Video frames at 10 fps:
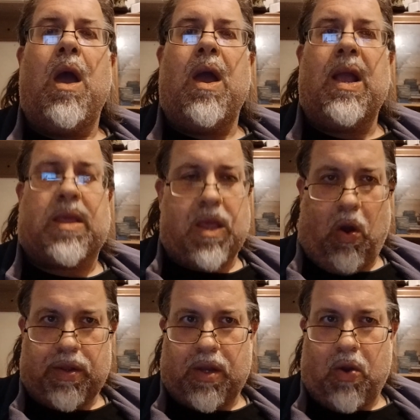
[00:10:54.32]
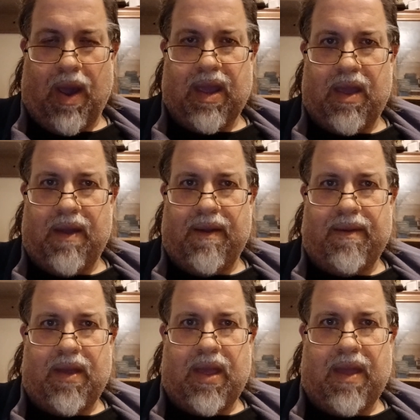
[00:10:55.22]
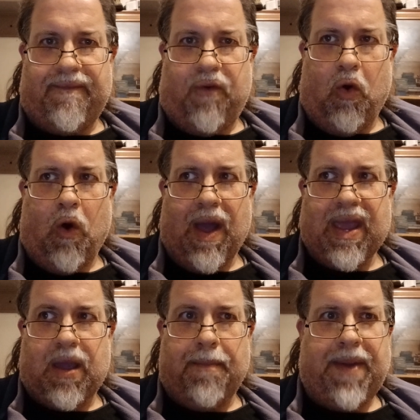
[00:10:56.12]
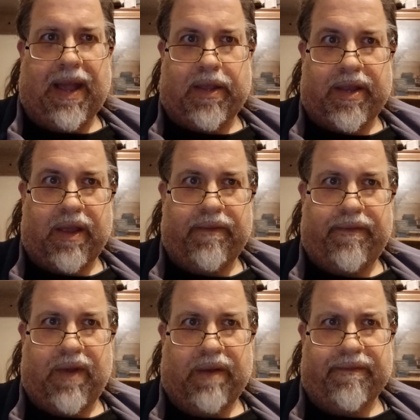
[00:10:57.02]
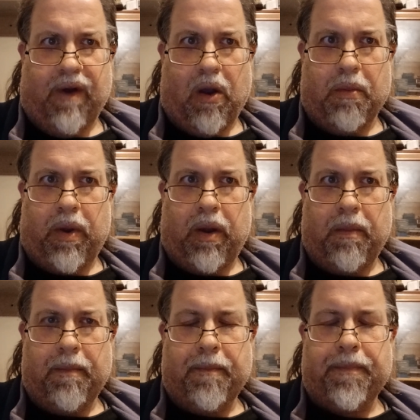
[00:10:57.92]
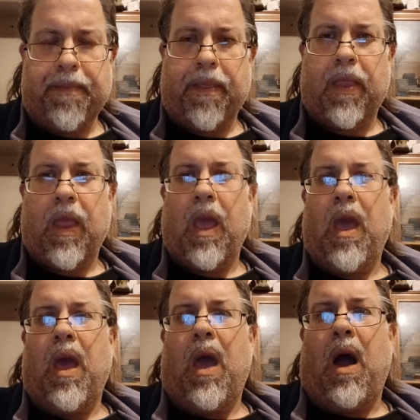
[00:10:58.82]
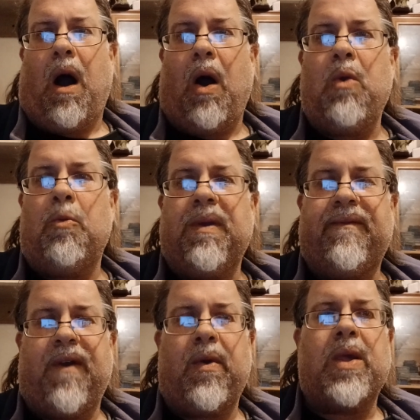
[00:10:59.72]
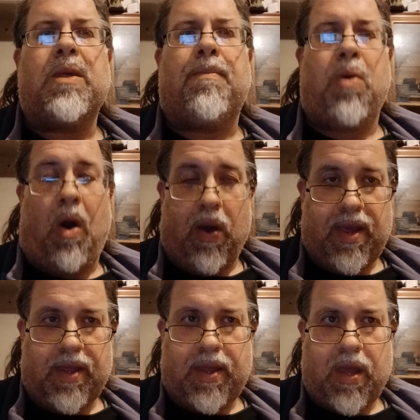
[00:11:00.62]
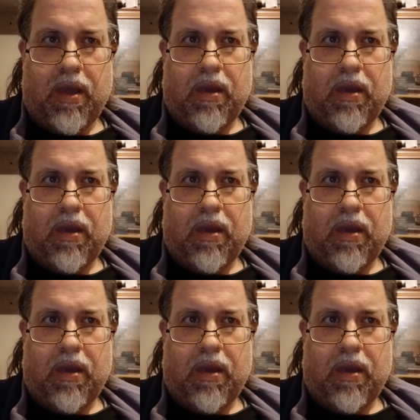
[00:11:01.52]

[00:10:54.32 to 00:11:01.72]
It's not so great for a competitive environment. I will be very surprised